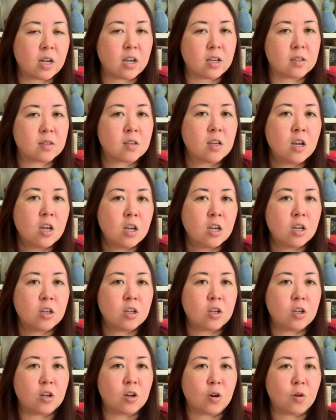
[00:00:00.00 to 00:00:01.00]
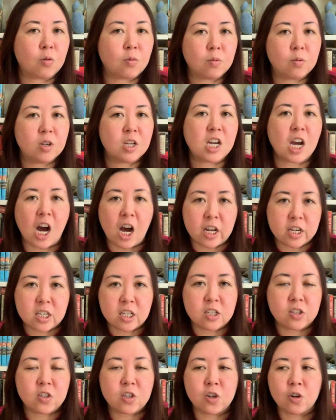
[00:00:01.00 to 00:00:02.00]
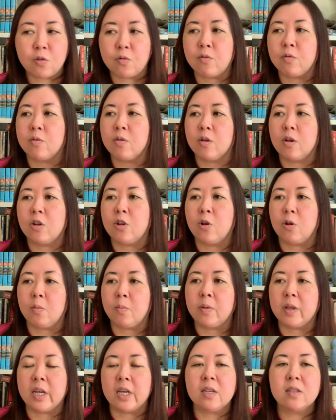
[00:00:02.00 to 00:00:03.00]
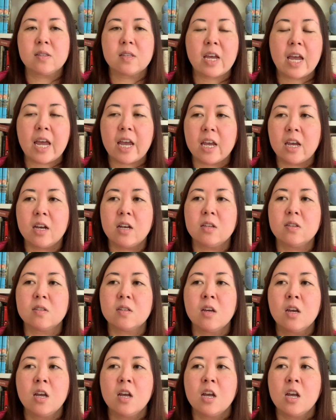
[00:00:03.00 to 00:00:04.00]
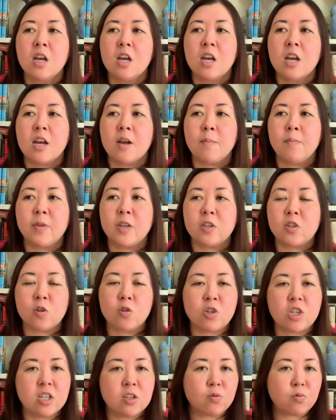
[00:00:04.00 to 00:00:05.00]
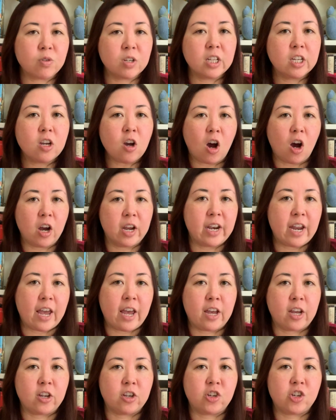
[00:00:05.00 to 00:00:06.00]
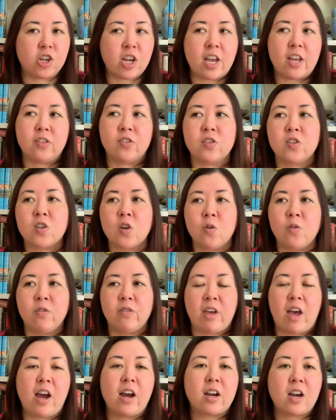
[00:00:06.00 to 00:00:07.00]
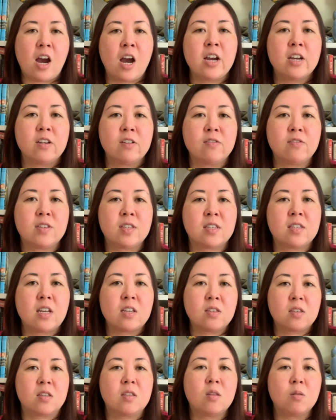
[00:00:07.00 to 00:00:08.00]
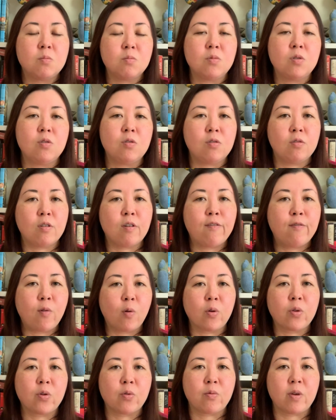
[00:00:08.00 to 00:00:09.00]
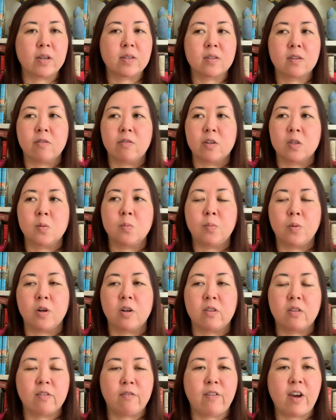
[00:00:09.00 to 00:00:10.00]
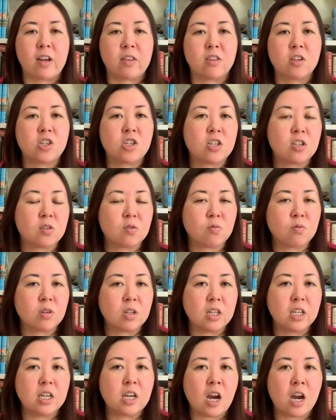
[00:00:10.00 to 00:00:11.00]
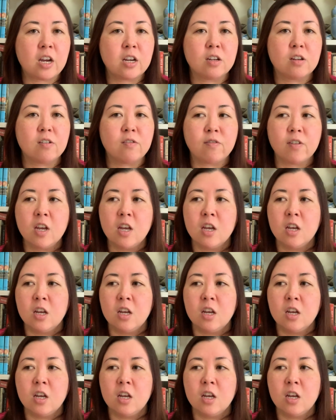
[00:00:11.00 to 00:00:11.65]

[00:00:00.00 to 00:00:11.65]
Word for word: has, you know, gotten into your place. And so she's really on edge. And so that kind of sets the mood for the rest of this book. The fact that she's really kind of